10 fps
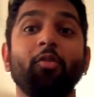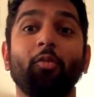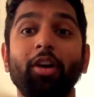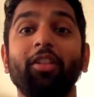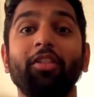
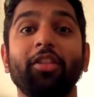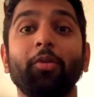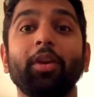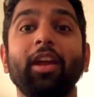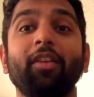Well,
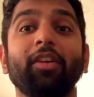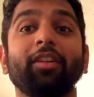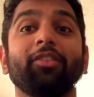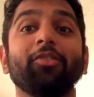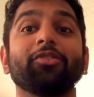there we have
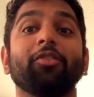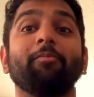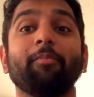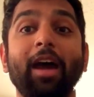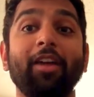it. Those are
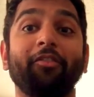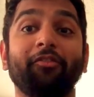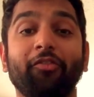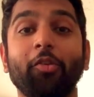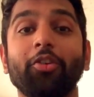my
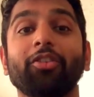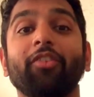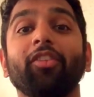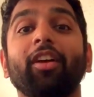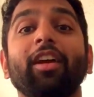4
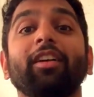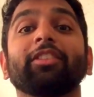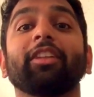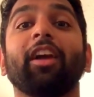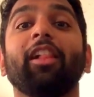travel
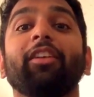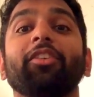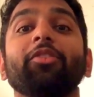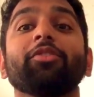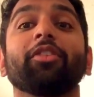hacks that I like
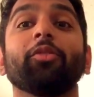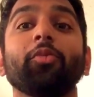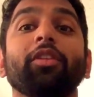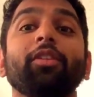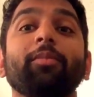to use on a
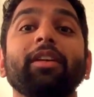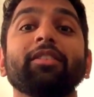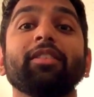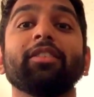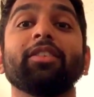weekly
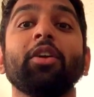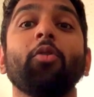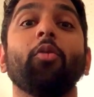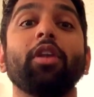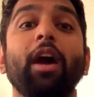basis
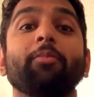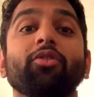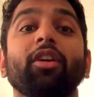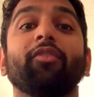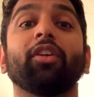when I'm
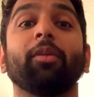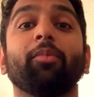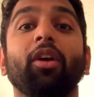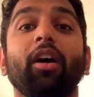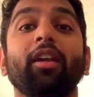traveling
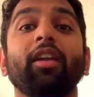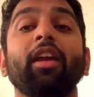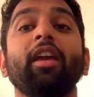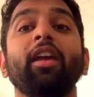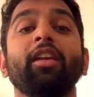abroad.
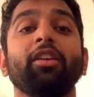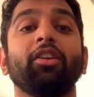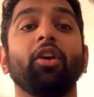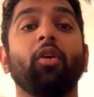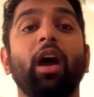
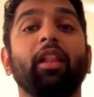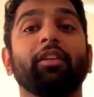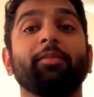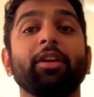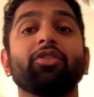You know, I
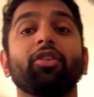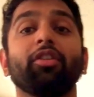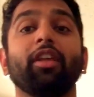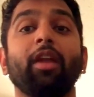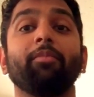like to make
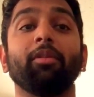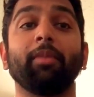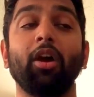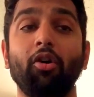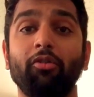sure that I bring
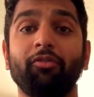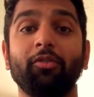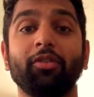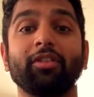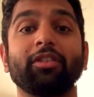my own
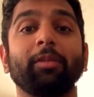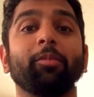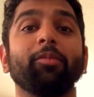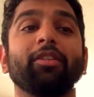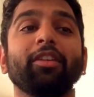food and
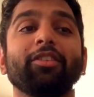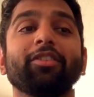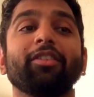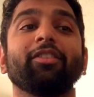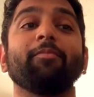
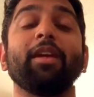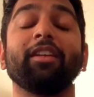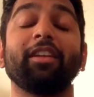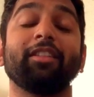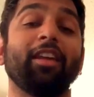supplementation to
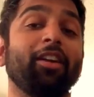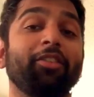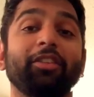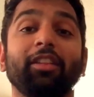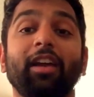maintain that
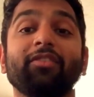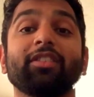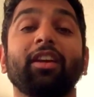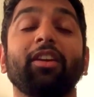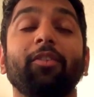healthy
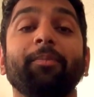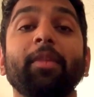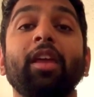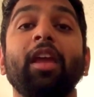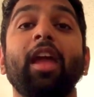lifestyle.
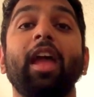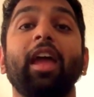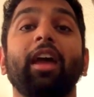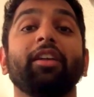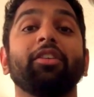
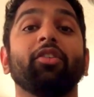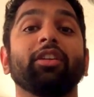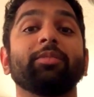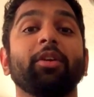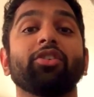And, you know,
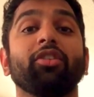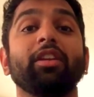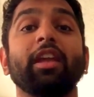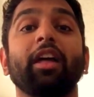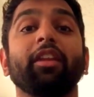especially
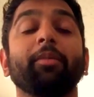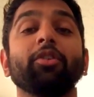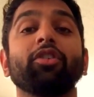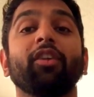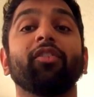now that I'll be
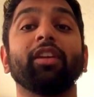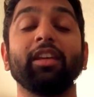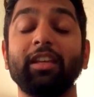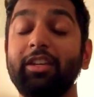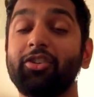traveling
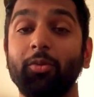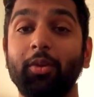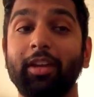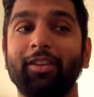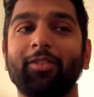each
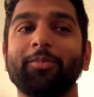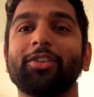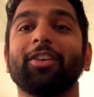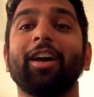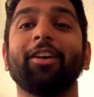week from
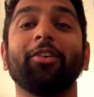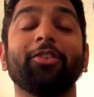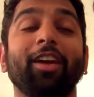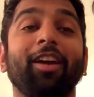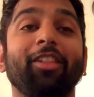Chicago
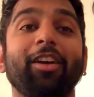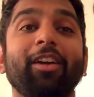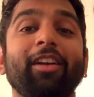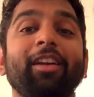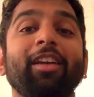to
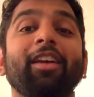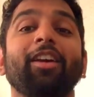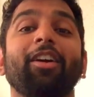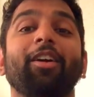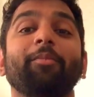
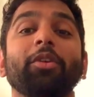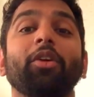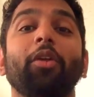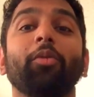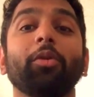LA, you
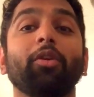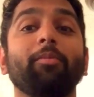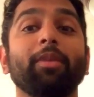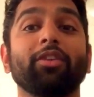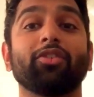know, I really want to
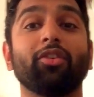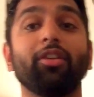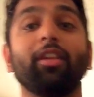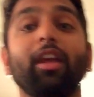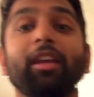make
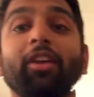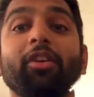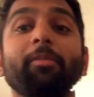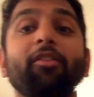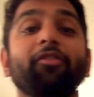sure that I
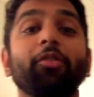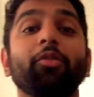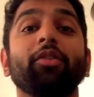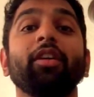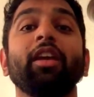carry my
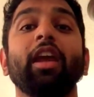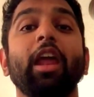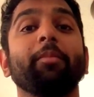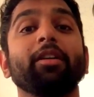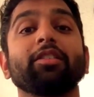food
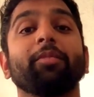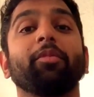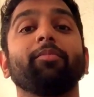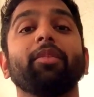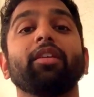and my
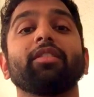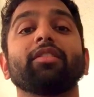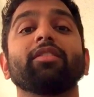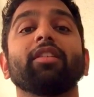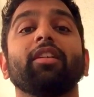
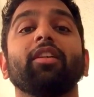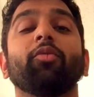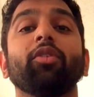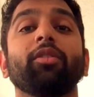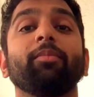supplements
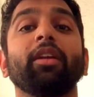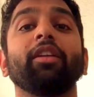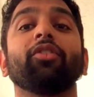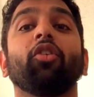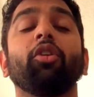with
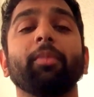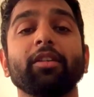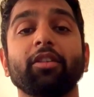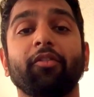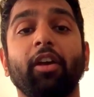me to hold
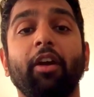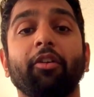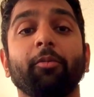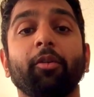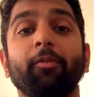myself
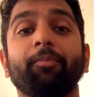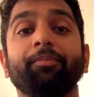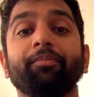accountable.